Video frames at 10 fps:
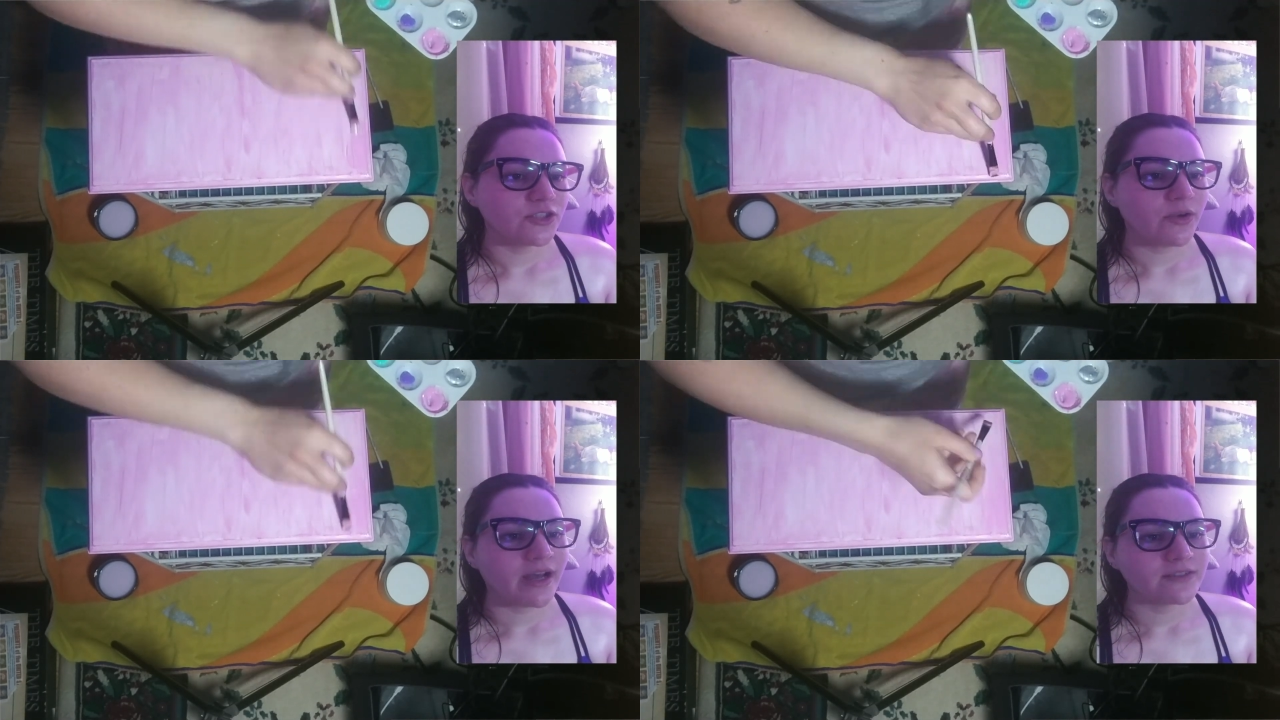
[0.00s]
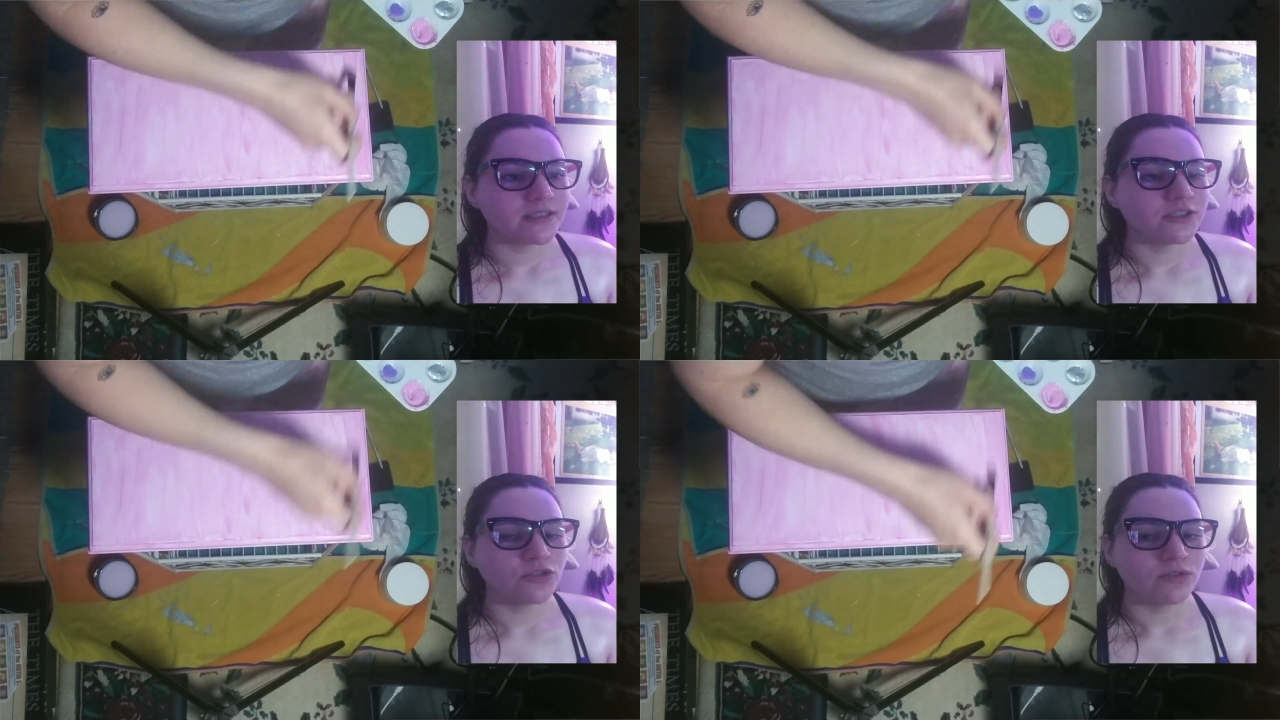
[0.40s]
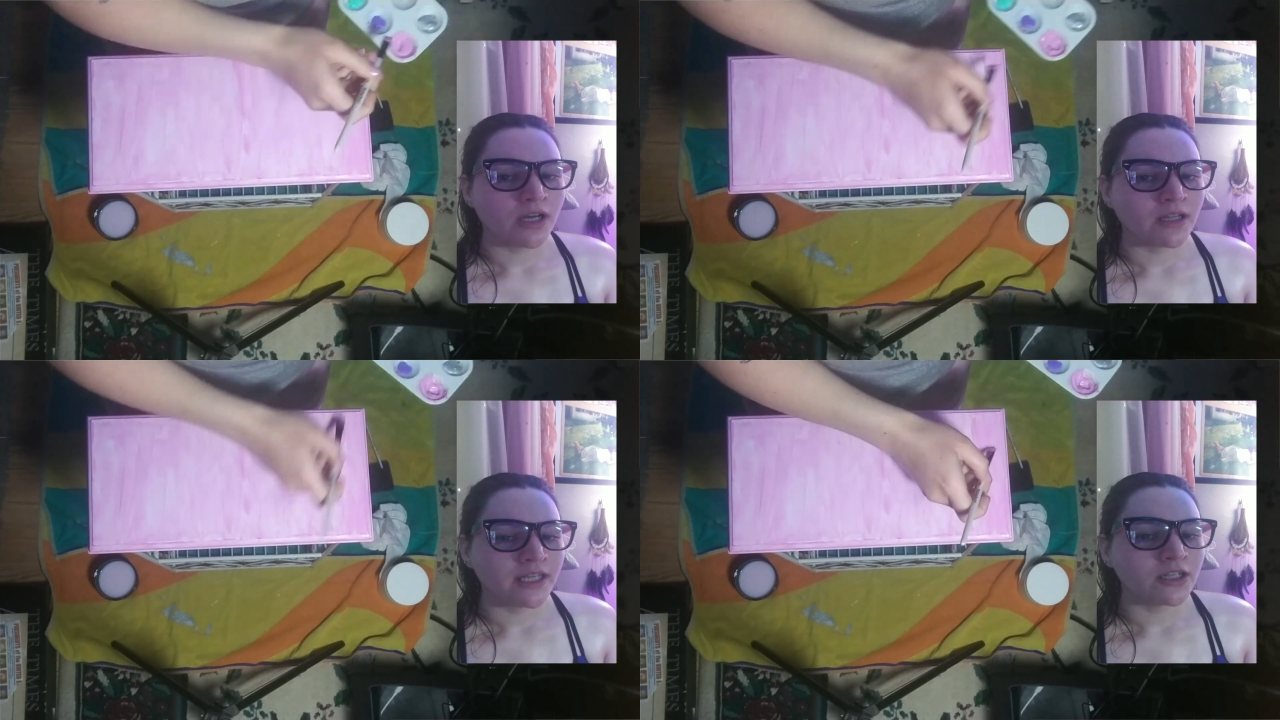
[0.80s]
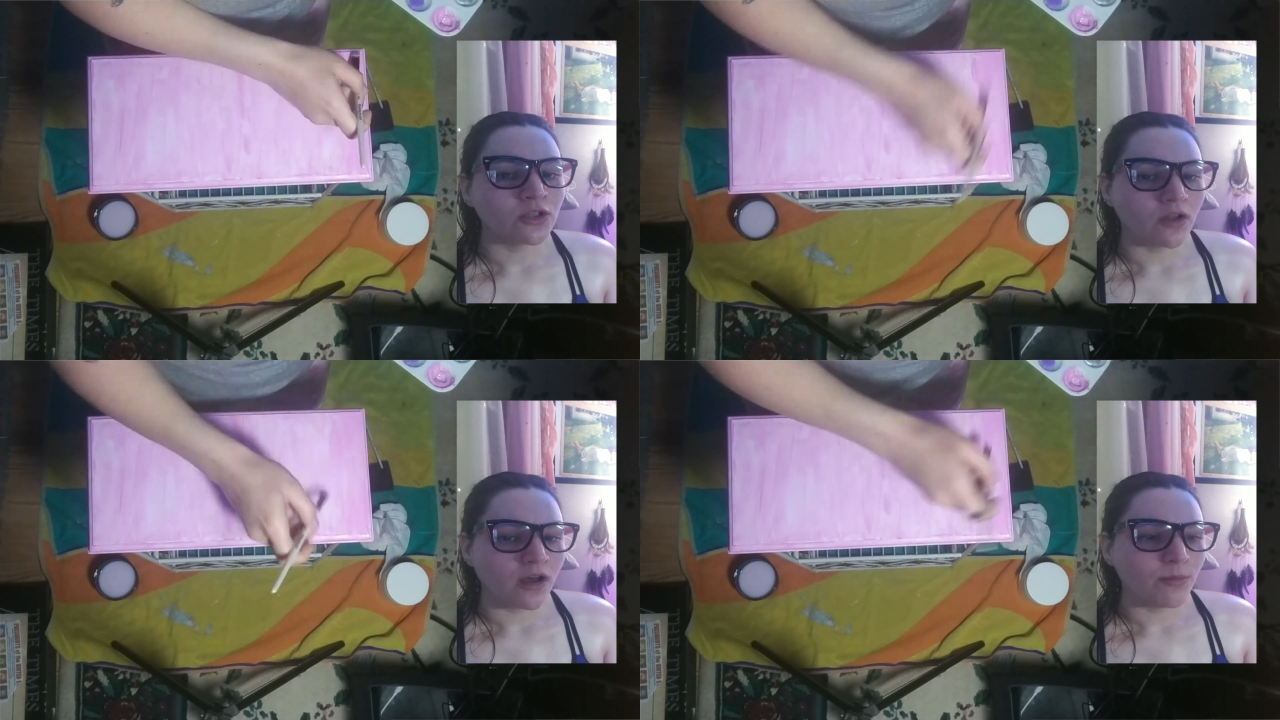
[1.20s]
You have to do not like
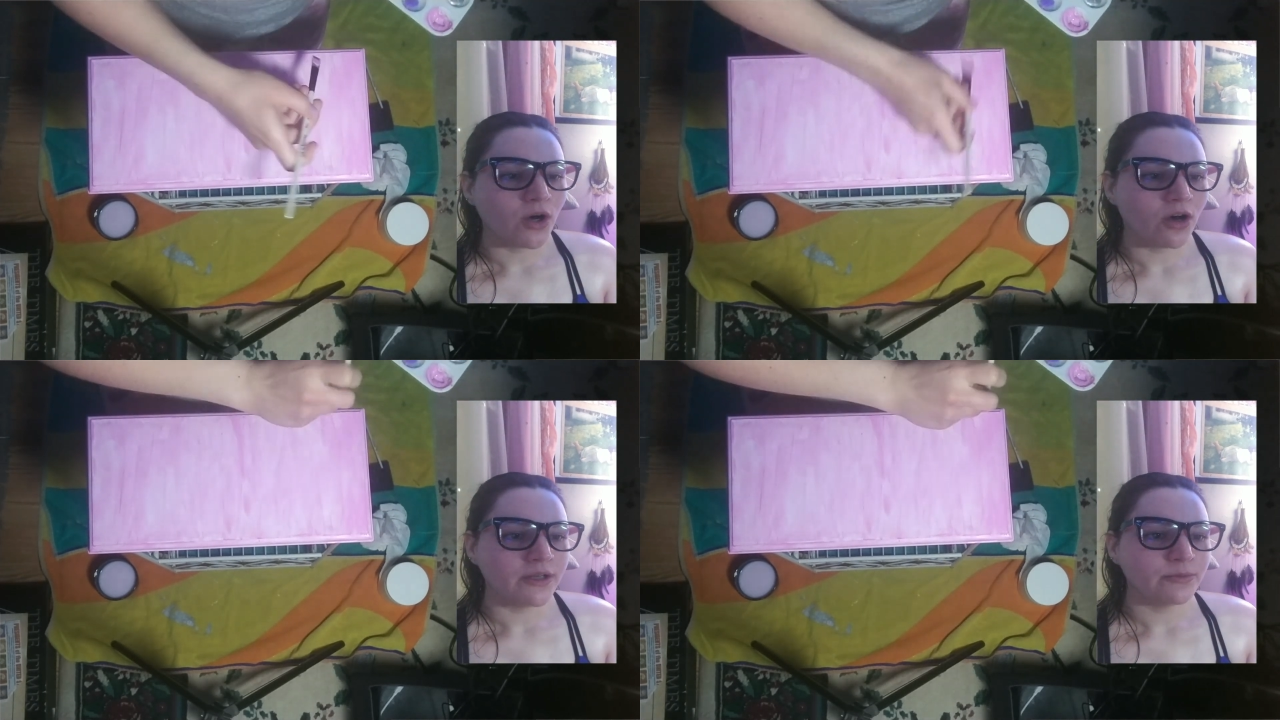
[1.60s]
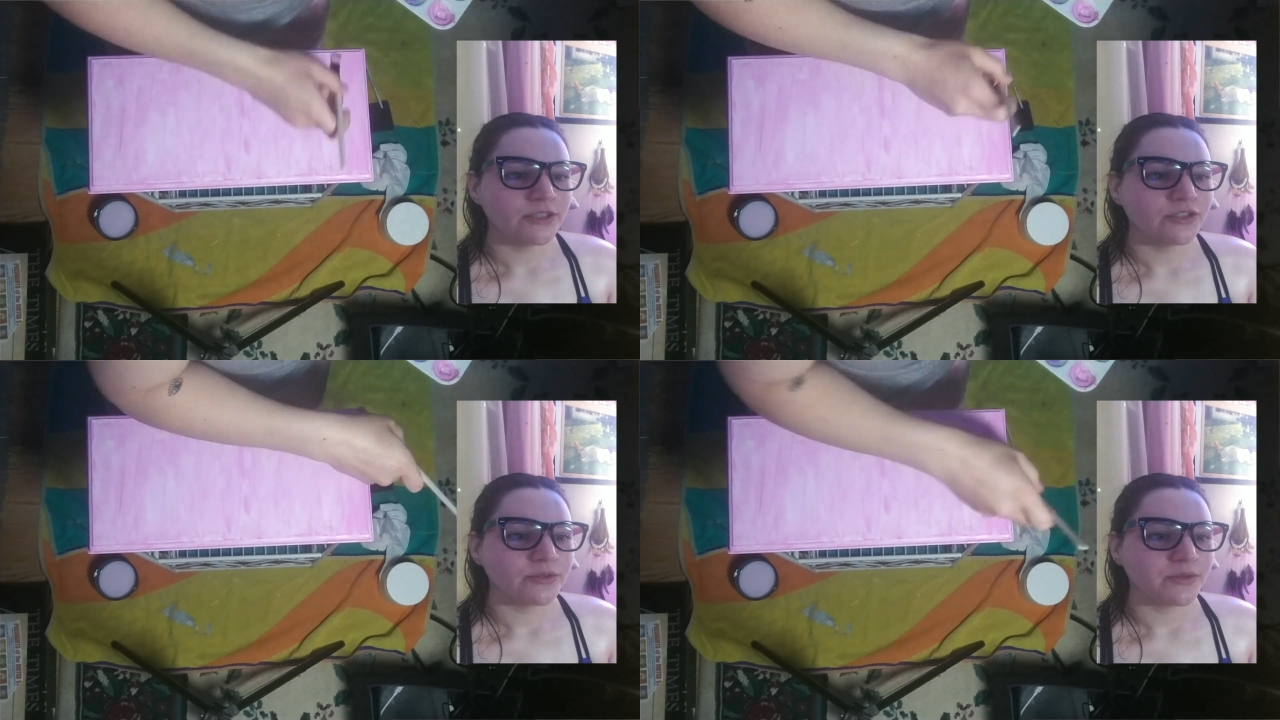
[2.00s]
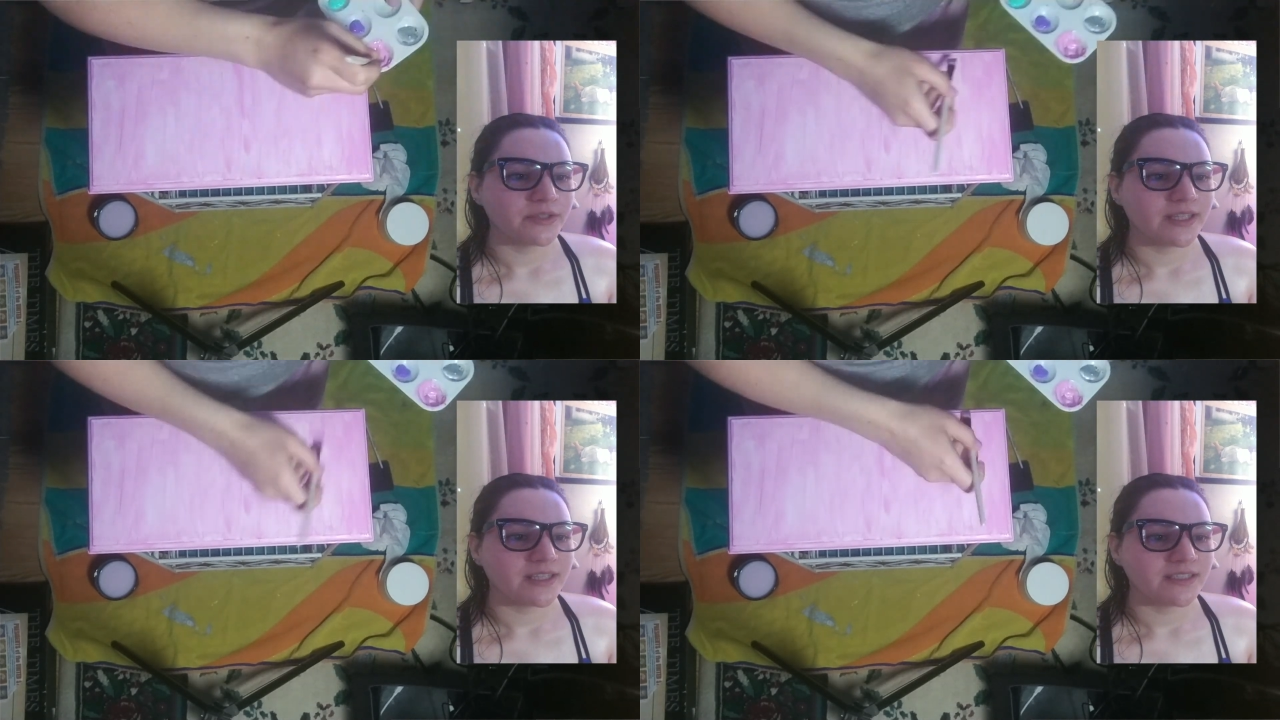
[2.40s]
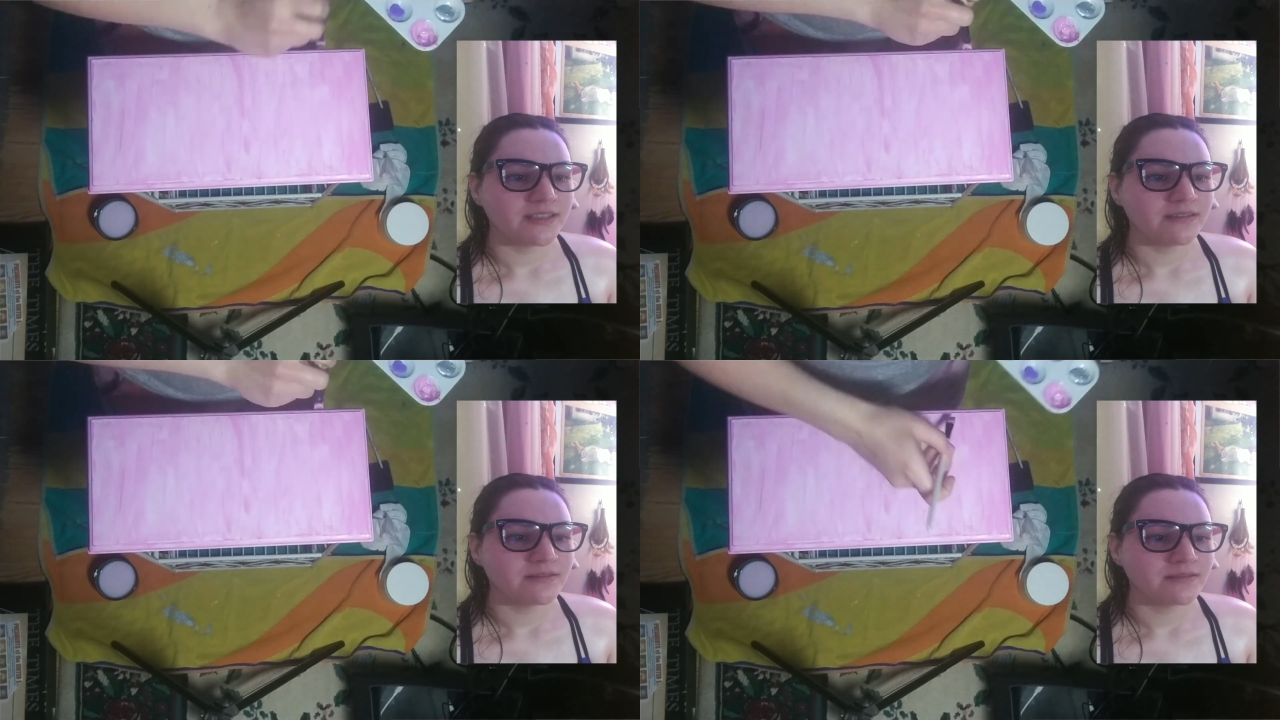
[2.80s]
glob on when you're doing really thin